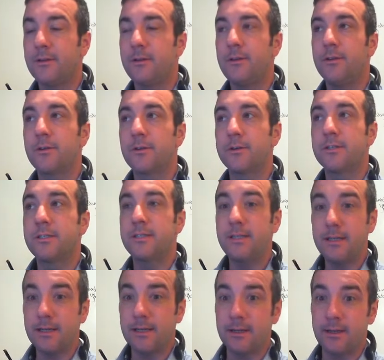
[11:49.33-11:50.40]
You're
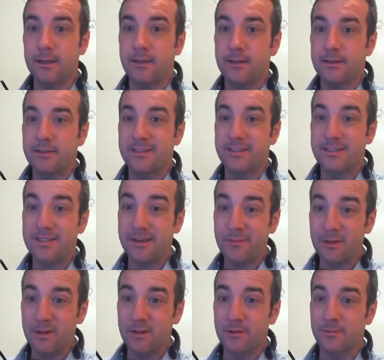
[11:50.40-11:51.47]
seeing
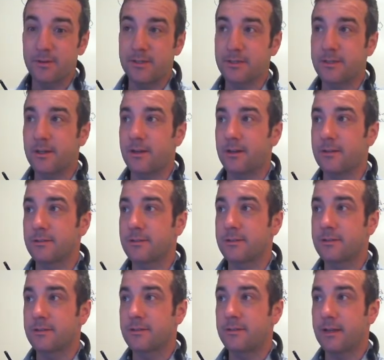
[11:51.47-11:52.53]
similar results
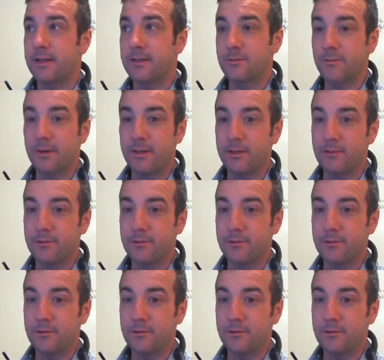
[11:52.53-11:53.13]
as what you